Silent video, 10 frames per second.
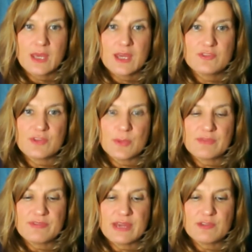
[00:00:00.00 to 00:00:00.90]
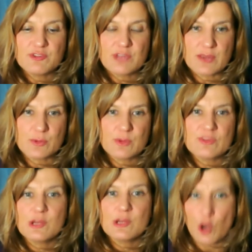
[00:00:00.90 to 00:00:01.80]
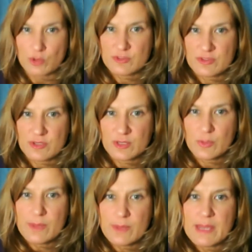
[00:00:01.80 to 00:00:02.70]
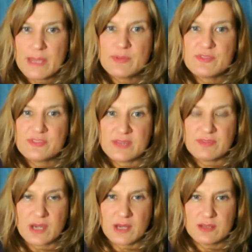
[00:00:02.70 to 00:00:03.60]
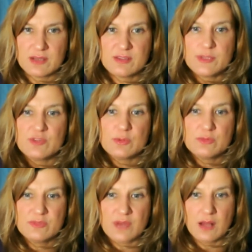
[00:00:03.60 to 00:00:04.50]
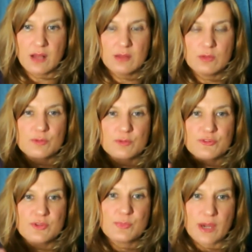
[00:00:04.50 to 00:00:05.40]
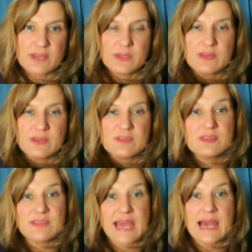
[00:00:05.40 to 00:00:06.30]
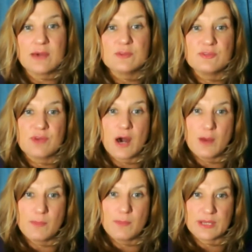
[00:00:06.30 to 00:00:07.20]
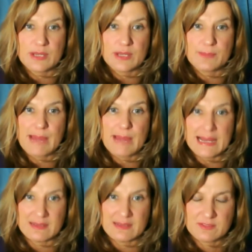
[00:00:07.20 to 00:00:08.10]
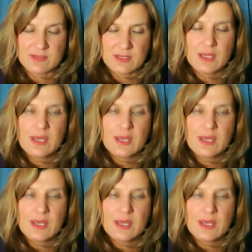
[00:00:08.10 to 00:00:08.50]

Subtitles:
So if our chakra is locked, we may perceive a colour to be too dull or too bright because it's out of harmonic balance.